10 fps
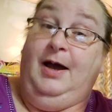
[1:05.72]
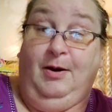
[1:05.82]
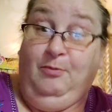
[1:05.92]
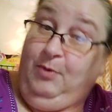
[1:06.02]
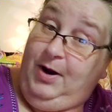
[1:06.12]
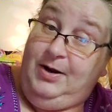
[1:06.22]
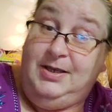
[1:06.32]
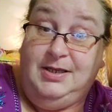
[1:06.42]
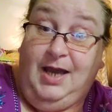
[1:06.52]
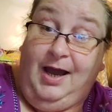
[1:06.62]
How are
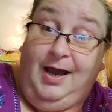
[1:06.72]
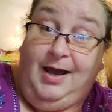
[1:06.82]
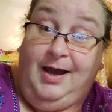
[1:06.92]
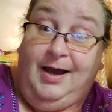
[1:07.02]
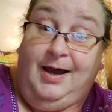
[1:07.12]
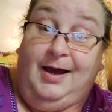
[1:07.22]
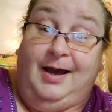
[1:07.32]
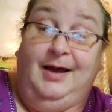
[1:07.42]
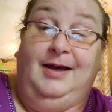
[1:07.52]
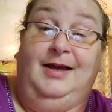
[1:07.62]

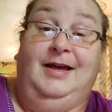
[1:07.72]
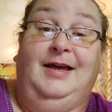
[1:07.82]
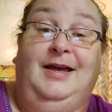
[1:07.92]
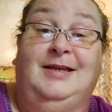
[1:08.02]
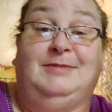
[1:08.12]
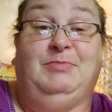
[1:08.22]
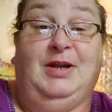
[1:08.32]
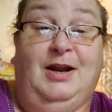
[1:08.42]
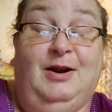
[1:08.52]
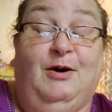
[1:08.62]
ya? It's
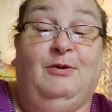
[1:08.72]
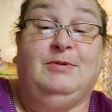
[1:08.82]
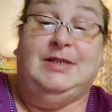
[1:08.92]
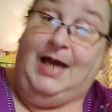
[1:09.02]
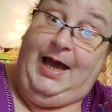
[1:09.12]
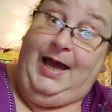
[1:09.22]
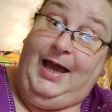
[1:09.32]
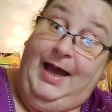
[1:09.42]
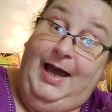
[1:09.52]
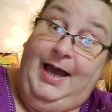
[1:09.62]
been a long
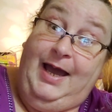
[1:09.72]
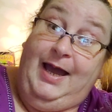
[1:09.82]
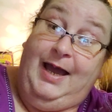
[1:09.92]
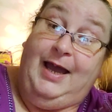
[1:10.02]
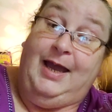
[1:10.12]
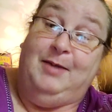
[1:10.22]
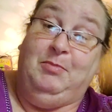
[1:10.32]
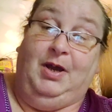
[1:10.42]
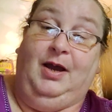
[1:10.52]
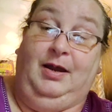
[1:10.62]

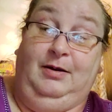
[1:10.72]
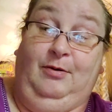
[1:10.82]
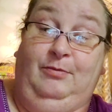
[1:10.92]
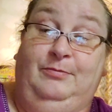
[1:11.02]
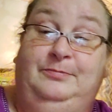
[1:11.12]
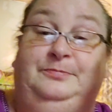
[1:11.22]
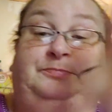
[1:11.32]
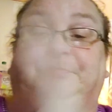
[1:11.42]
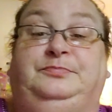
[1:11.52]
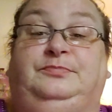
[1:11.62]
time. I know.
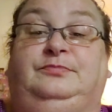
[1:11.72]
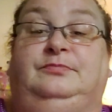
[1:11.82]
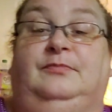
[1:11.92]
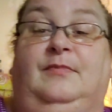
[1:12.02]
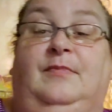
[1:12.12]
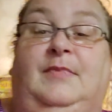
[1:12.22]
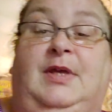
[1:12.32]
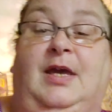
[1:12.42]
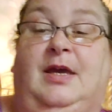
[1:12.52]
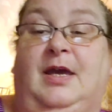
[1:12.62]

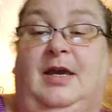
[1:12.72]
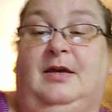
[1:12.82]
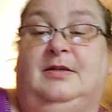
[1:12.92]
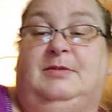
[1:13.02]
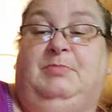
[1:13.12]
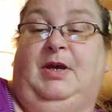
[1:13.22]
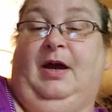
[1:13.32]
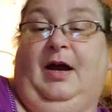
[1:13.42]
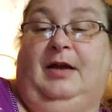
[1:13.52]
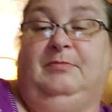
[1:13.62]
Kiki is
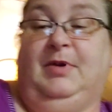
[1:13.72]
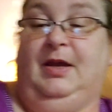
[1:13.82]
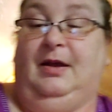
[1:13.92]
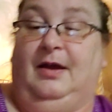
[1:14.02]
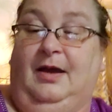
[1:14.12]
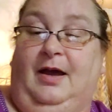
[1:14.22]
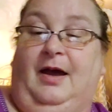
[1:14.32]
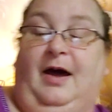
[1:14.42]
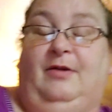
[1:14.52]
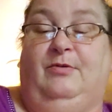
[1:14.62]
behind me.
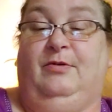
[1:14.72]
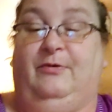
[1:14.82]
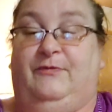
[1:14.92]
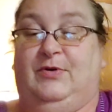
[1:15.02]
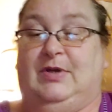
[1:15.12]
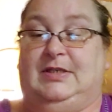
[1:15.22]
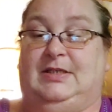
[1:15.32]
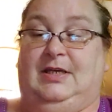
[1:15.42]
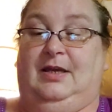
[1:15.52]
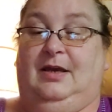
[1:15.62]
I don't know if you can
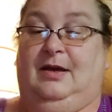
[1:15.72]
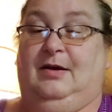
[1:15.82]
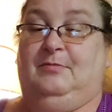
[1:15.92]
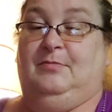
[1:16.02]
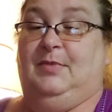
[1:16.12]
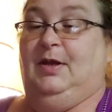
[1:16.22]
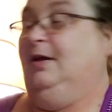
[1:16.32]
see him.